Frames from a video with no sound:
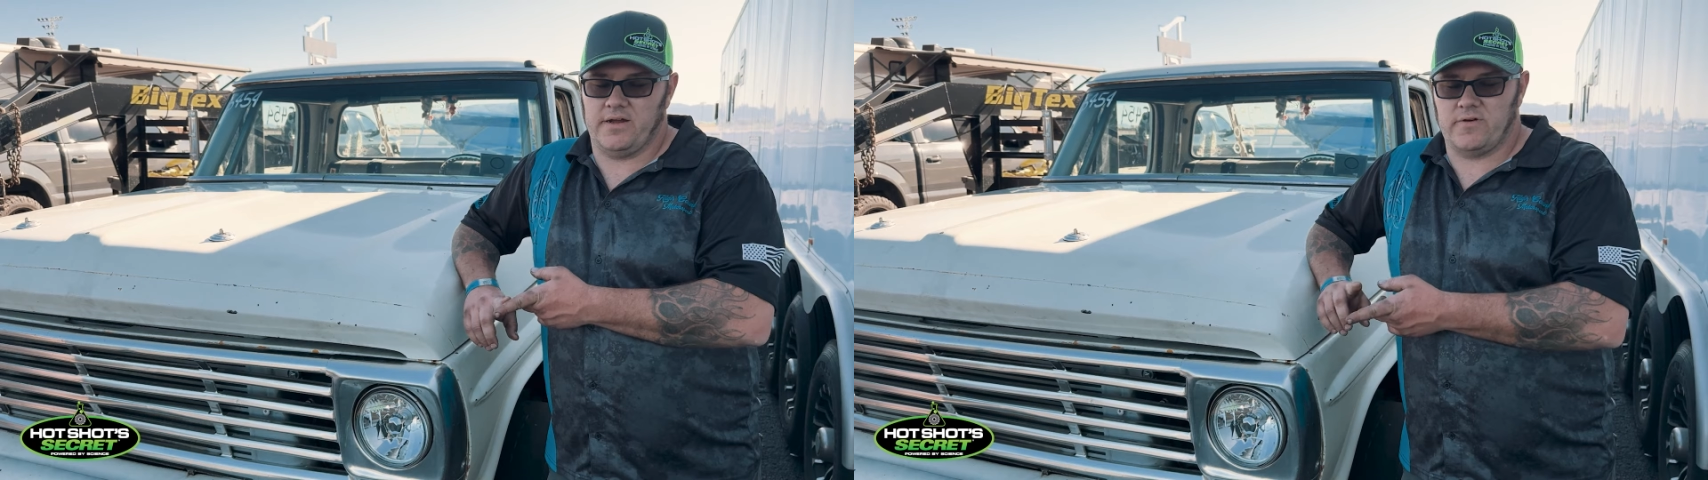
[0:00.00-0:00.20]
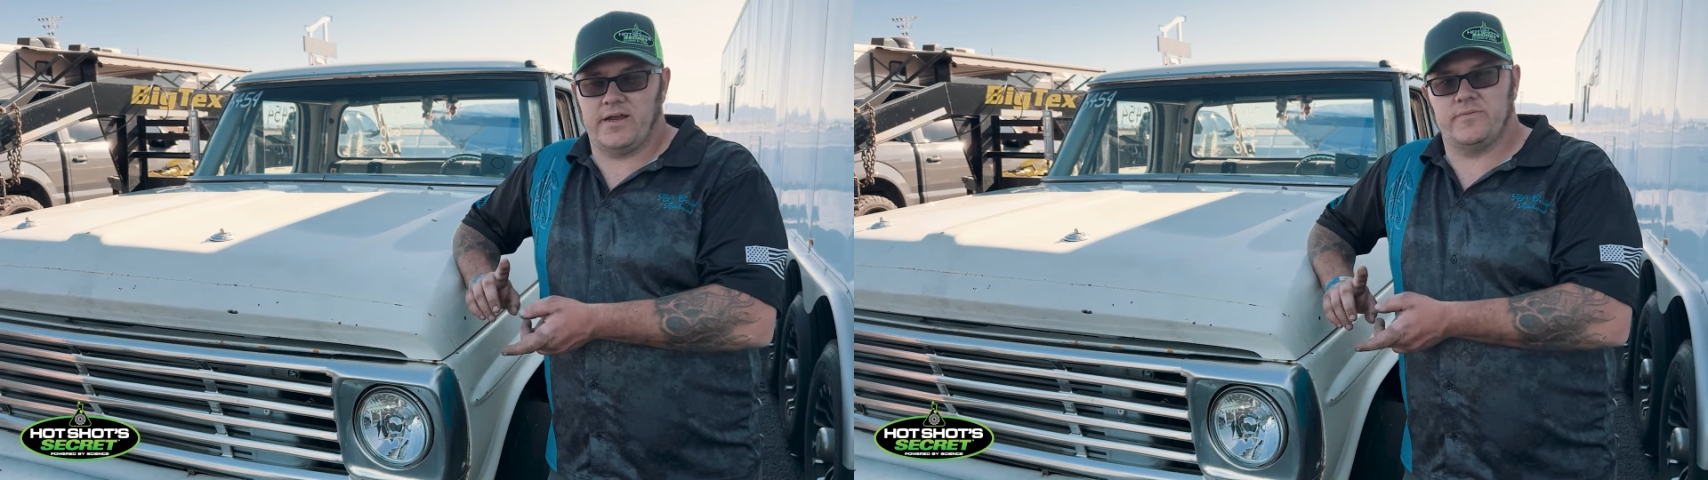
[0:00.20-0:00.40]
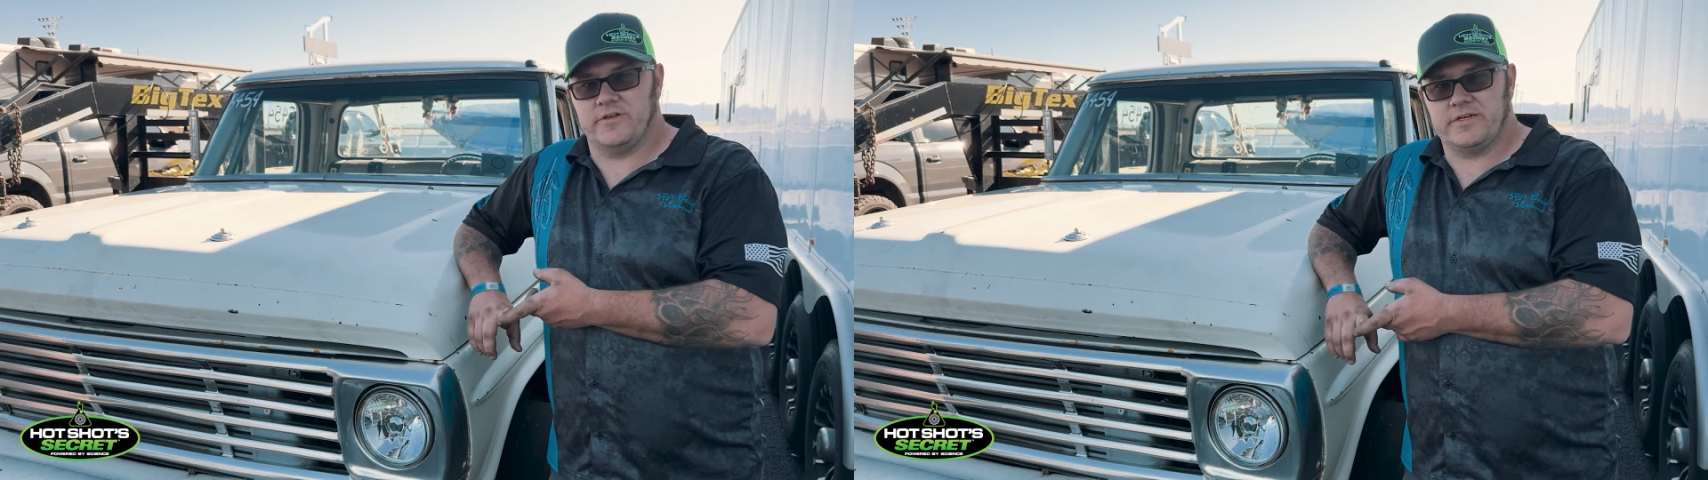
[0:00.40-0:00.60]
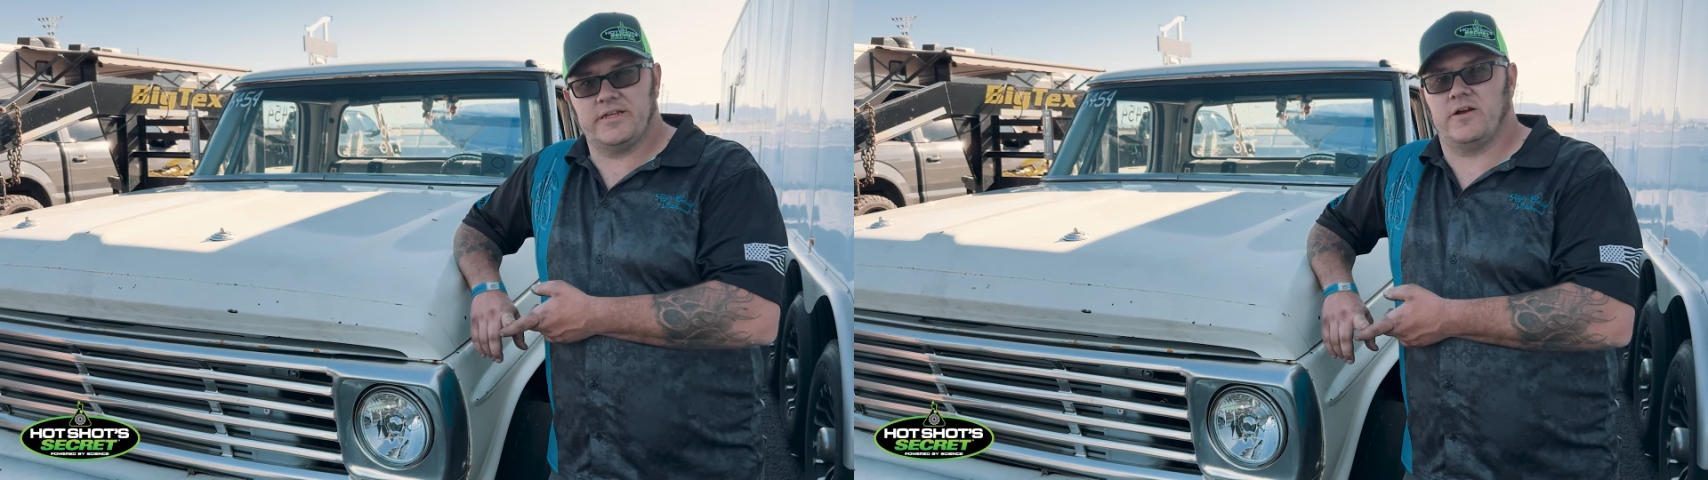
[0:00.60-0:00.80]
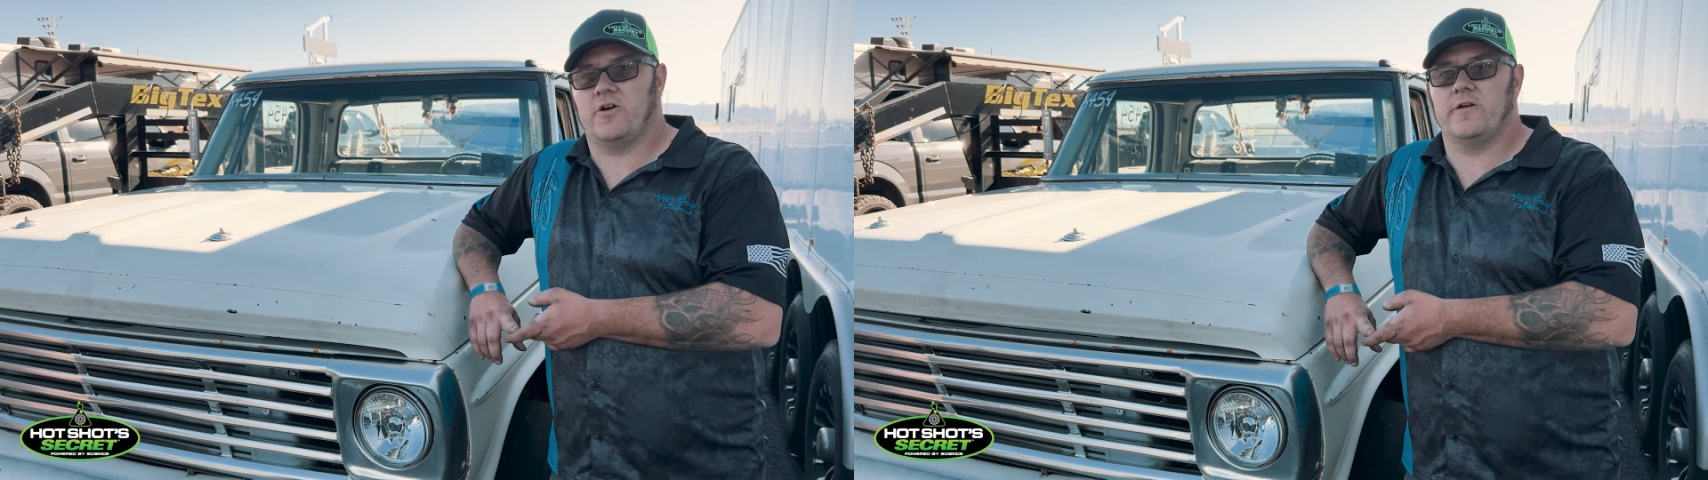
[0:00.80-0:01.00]
Ryan
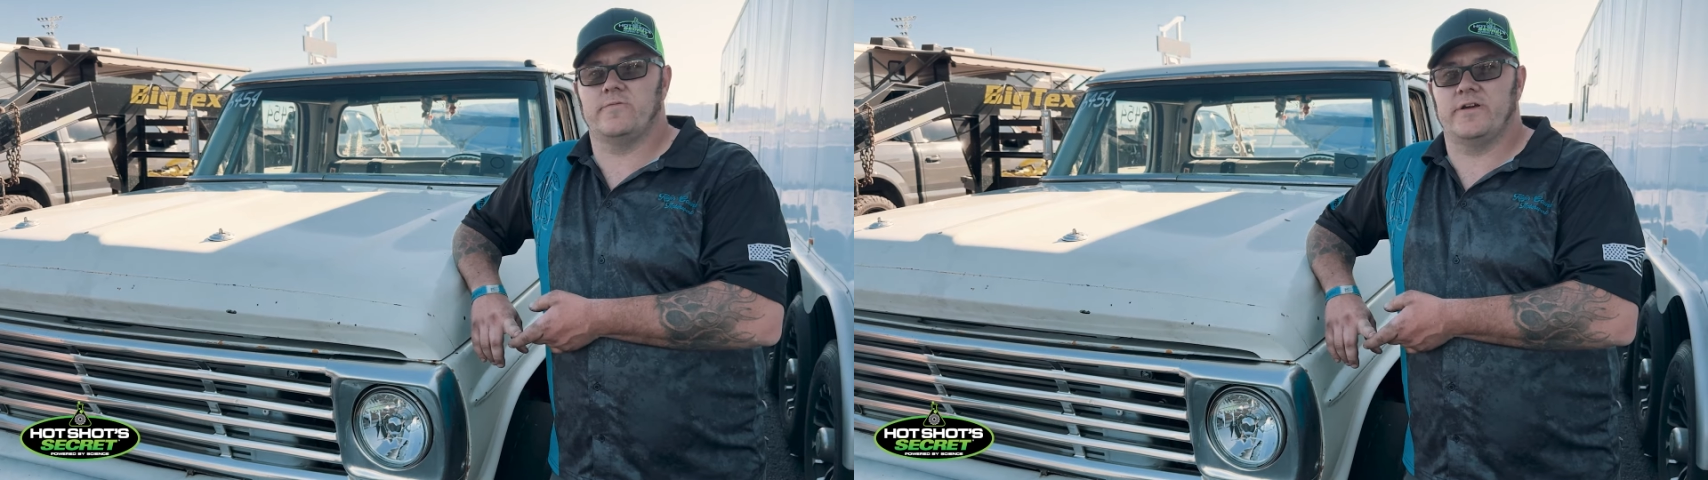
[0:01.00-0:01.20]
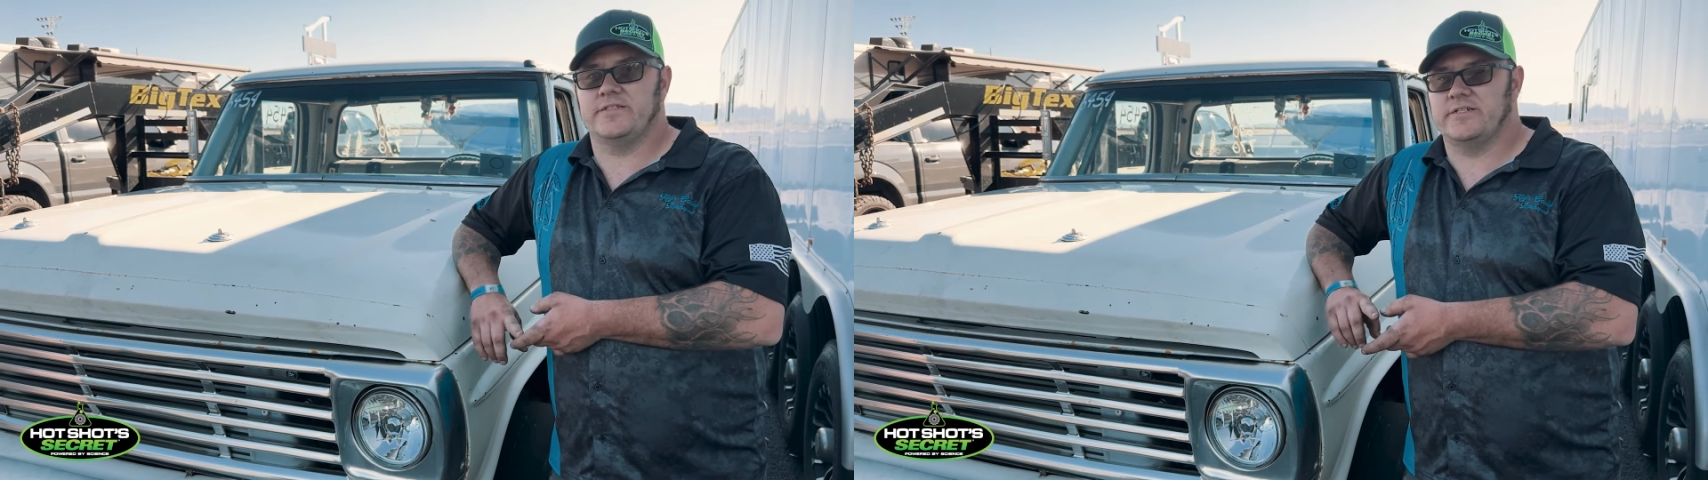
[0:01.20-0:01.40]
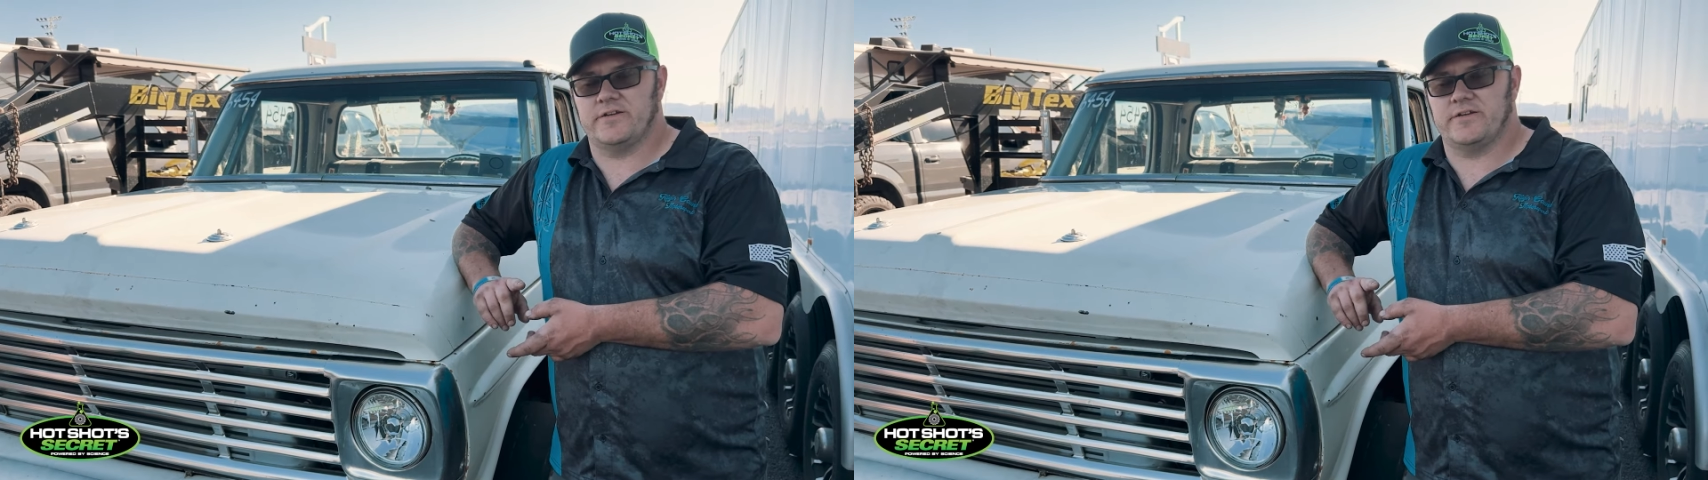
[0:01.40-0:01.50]
Milliken at Hardway's